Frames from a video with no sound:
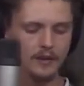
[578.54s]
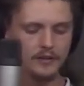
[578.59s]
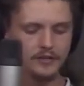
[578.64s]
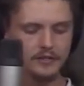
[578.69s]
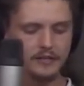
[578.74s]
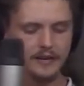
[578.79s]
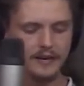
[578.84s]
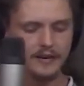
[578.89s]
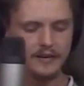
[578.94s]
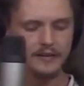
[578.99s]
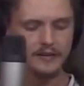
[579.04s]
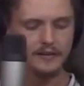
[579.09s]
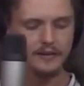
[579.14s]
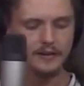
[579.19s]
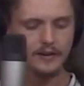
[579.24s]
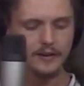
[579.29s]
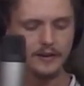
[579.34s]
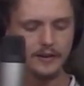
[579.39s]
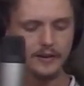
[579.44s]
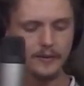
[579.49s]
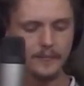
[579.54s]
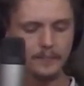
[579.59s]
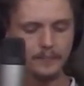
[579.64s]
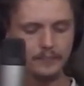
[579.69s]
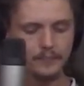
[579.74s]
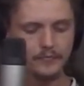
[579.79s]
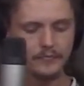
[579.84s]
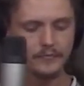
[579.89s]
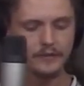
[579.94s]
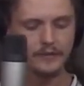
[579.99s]
Stayed in
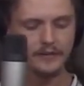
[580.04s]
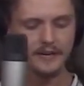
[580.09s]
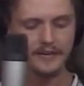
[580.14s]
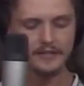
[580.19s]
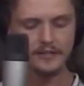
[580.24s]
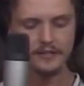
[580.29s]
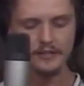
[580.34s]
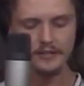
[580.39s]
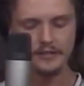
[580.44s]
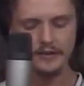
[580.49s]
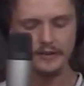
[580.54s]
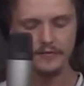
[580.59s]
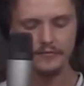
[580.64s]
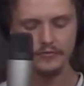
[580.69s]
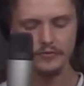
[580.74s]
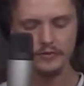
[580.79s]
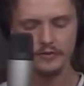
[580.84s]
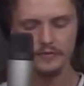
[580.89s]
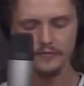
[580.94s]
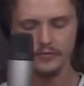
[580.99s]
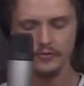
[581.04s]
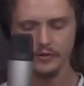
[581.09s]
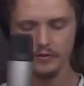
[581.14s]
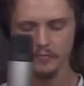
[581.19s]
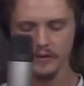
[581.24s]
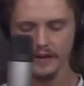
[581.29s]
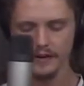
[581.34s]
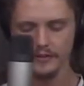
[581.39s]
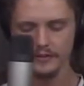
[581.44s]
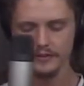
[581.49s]
um, the deserts in Darfur for
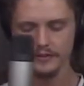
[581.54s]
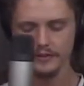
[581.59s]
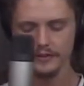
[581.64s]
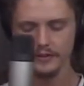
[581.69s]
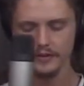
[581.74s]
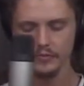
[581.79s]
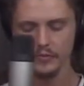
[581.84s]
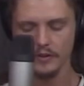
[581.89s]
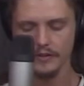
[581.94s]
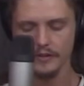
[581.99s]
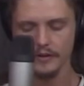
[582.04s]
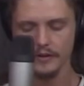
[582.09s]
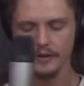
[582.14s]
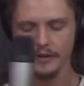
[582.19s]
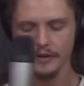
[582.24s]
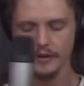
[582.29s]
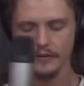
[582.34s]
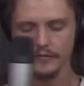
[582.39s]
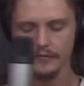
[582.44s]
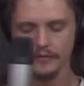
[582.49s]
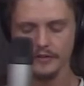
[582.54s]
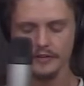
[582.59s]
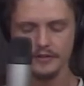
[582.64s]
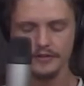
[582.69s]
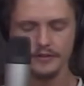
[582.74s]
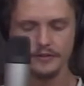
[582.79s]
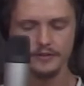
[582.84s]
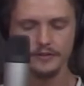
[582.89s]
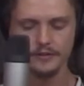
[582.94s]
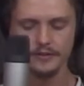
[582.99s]
about uh, one and a half
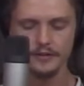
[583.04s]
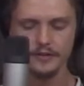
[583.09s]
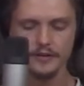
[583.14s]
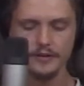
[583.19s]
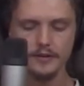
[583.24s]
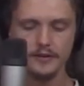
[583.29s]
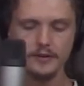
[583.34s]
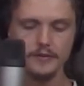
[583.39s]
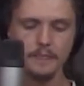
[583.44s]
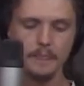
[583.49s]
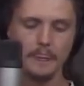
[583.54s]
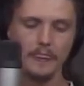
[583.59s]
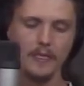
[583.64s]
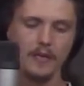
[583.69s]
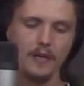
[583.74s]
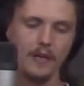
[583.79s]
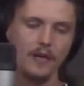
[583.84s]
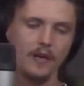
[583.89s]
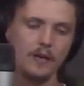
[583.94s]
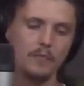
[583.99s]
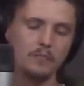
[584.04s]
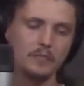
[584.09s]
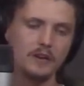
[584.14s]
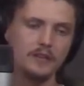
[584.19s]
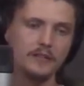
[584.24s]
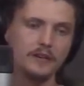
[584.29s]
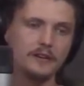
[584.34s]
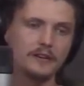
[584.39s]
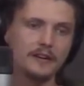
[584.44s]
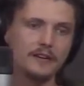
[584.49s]
years, a year. I
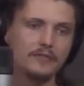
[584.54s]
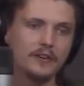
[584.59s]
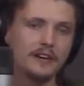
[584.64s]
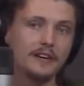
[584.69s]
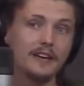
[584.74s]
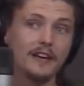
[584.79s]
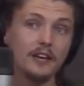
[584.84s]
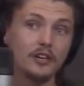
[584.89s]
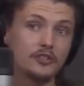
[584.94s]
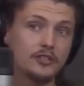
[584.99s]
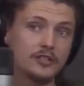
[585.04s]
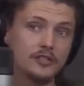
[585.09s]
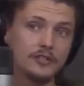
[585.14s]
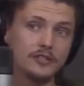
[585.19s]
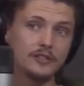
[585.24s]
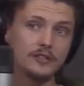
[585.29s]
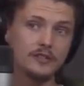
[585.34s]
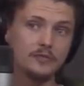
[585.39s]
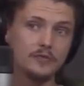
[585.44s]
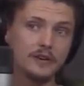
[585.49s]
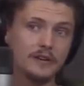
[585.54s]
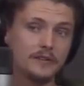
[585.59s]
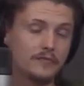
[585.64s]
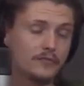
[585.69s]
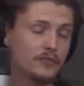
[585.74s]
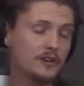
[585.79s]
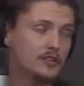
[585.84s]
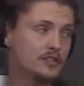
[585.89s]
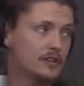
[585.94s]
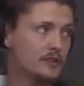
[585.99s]
mean, didn't have any electricity. We had a
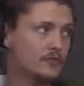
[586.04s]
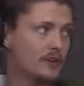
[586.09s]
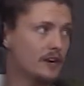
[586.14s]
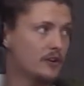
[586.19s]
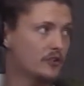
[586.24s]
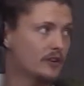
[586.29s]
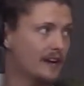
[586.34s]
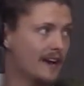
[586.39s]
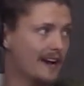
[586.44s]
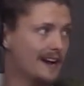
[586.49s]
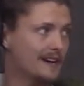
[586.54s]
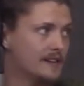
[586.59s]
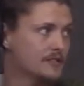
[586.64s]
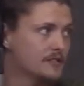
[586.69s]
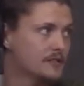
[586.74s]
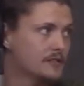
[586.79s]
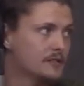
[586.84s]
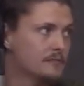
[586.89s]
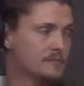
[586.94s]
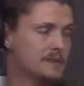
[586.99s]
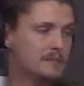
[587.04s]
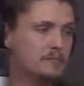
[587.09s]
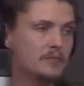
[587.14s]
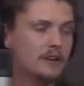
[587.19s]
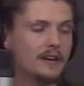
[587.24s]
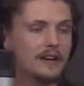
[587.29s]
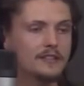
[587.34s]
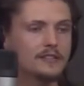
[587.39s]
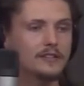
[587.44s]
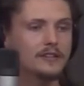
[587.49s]
fridge that ran on gas.
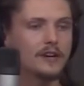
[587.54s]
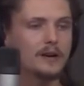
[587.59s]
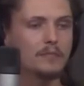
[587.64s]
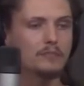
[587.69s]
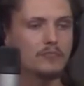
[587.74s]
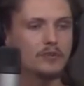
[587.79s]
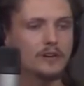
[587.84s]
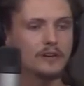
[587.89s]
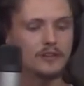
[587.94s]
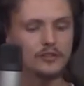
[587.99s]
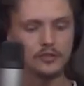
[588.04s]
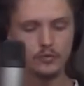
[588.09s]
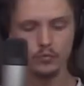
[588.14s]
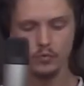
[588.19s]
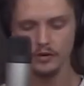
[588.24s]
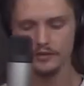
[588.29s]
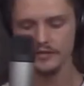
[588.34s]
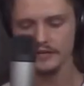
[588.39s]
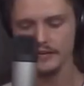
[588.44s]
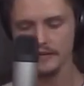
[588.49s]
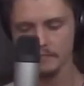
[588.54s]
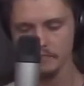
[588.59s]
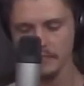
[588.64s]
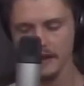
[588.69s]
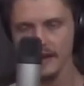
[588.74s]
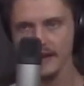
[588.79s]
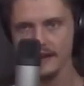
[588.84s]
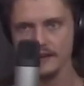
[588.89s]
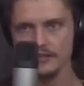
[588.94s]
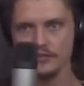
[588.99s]
People had to come bring us water in
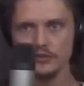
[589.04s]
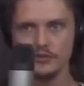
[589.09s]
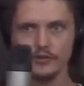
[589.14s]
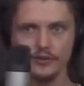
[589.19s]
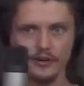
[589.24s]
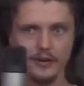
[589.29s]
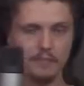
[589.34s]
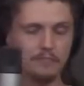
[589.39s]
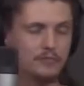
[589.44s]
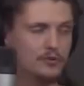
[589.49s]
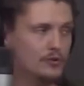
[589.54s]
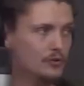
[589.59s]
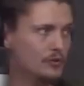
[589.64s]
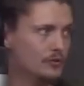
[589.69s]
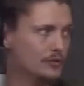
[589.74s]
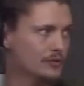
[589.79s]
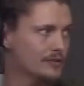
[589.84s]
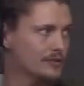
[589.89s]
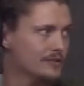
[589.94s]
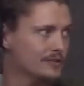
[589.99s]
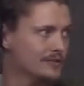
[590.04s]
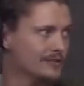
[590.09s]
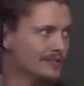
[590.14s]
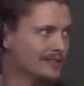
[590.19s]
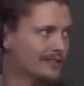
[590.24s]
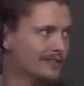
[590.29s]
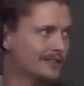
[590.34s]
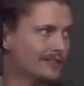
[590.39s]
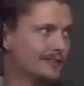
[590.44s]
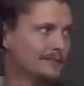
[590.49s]
bags on uh, mules,
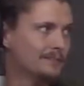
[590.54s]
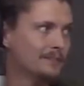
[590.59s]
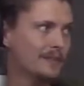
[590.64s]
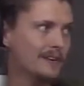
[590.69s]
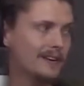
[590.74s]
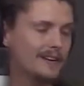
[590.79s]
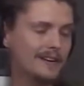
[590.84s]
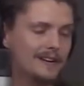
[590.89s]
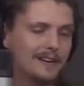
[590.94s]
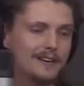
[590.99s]
you know. Sure.